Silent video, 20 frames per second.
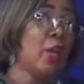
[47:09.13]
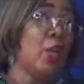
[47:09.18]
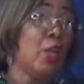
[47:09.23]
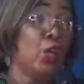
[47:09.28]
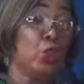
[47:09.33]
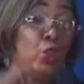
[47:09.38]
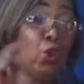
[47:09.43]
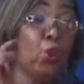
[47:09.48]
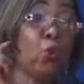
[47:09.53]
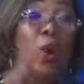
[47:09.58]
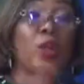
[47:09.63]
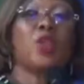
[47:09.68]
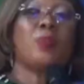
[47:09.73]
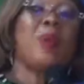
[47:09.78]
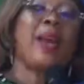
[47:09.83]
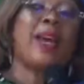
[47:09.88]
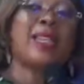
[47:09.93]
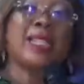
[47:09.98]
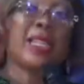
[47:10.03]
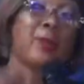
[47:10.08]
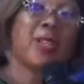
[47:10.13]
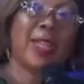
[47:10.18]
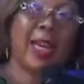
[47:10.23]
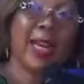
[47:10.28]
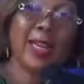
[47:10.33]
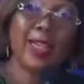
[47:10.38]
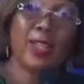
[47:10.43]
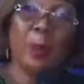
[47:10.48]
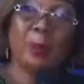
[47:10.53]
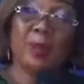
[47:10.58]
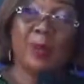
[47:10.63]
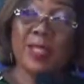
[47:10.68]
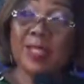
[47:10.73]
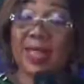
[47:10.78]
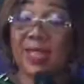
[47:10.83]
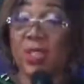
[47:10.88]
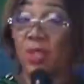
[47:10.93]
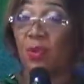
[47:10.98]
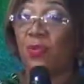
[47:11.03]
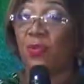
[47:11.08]
You want to be exceptional in your
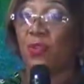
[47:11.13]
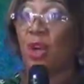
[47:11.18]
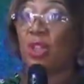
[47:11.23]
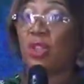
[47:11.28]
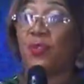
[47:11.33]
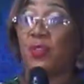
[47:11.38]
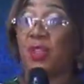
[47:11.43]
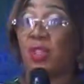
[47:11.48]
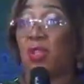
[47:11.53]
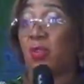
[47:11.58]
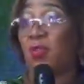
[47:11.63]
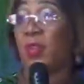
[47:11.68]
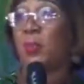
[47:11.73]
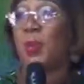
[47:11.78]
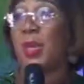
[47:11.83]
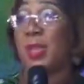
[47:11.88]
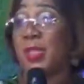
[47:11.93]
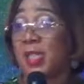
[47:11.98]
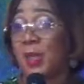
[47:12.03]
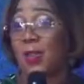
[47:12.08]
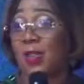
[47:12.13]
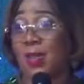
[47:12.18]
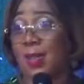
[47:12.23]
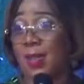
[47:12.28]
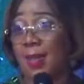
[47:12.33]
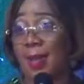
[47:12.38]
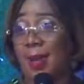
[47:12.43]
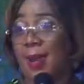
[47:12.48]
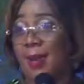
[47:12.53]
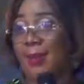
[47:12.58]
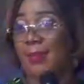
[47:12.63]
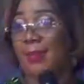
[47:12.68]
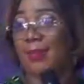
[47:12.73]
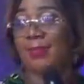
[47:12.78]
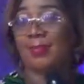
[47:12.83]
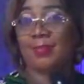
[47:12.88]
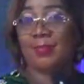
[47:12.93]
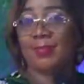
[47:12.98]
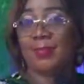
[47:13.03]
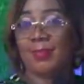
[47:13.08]
business? You've got to first of all be exceptional here.
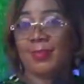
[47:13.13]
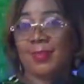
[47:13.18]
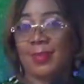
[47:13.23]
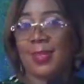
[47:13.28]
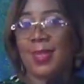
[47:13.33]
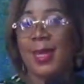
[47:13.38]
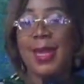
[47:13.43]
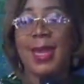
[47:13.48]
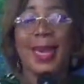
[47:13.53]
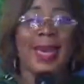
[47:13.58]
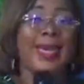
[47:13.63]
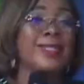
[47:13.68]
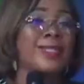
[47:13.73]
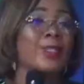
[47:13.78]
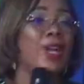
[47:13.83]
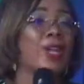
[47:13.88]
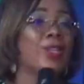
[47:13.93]
It's not